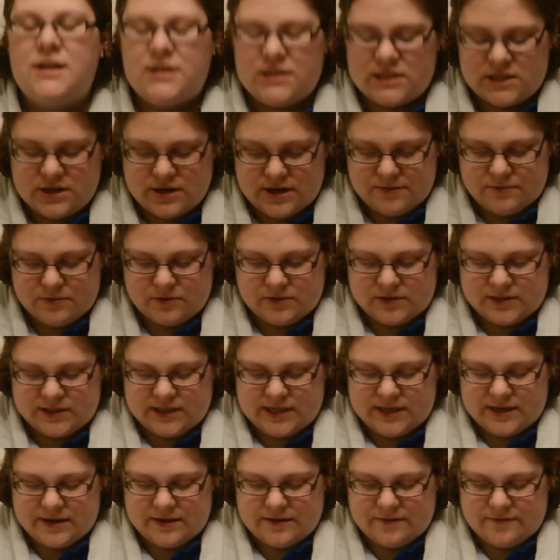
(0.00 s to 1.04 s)
So I will
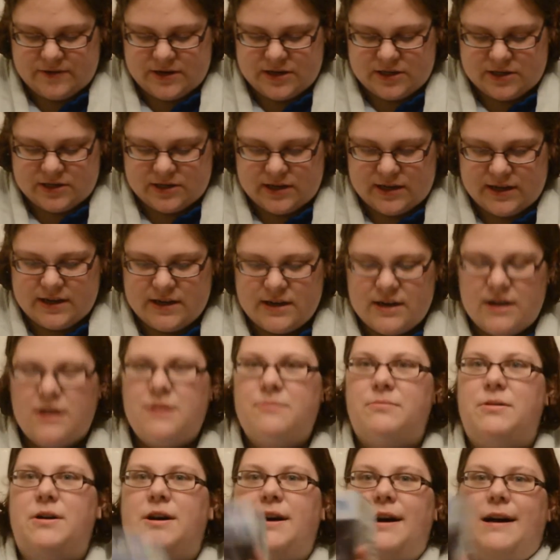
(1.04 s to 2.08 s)
see it eventually.
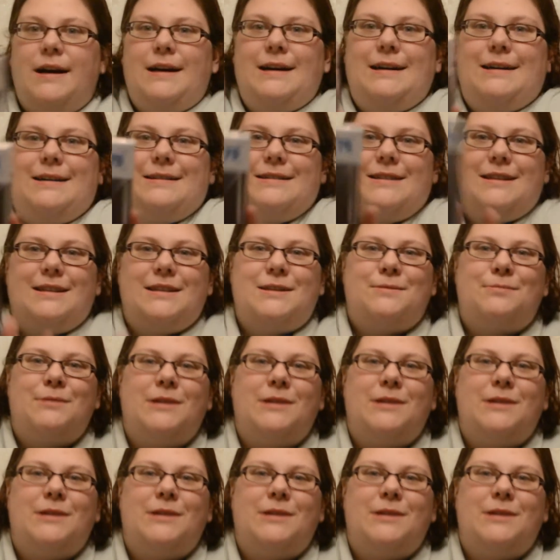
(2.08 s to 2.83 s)
But, oh,